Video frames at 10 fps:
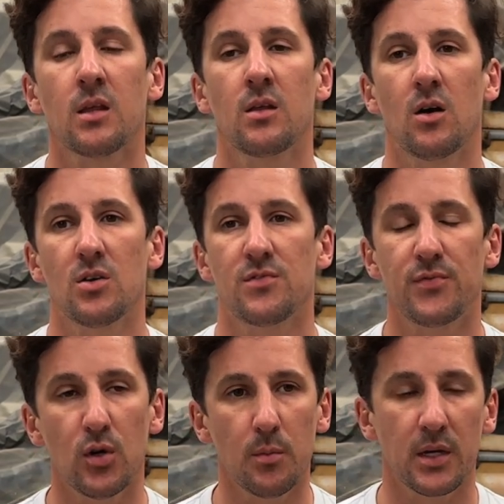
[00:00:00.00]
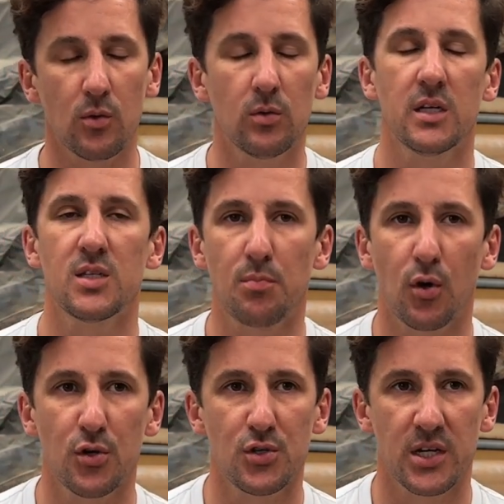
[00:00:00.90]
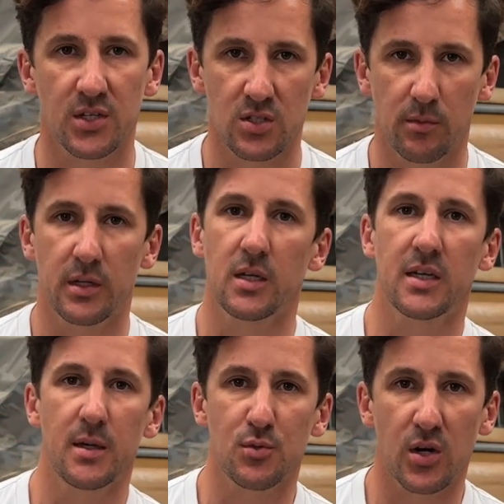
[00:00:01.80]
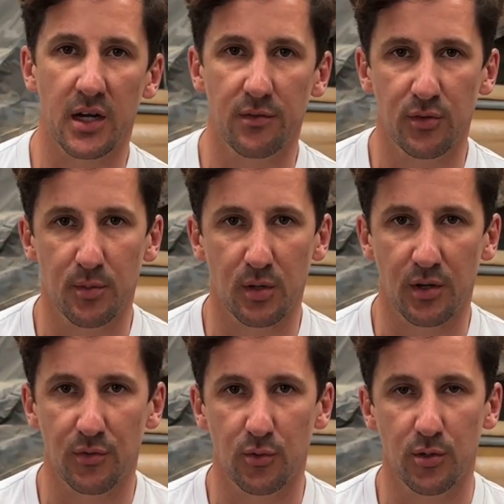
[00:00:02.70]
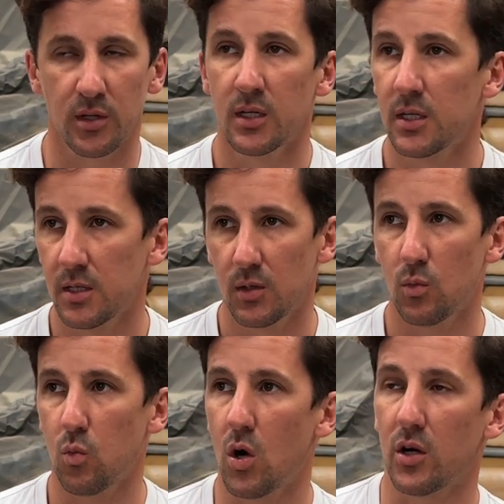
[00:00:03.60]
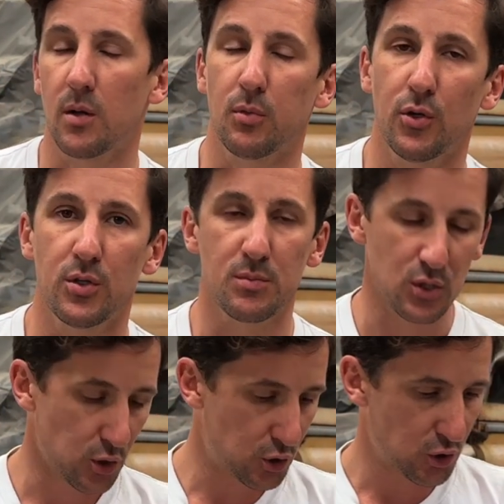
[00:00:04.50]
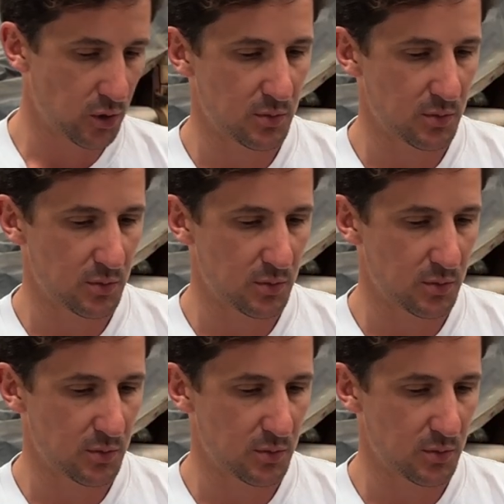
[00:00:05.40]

I was filming all these projects so we could keep track of them, and I thought, why not upload them to YouTube?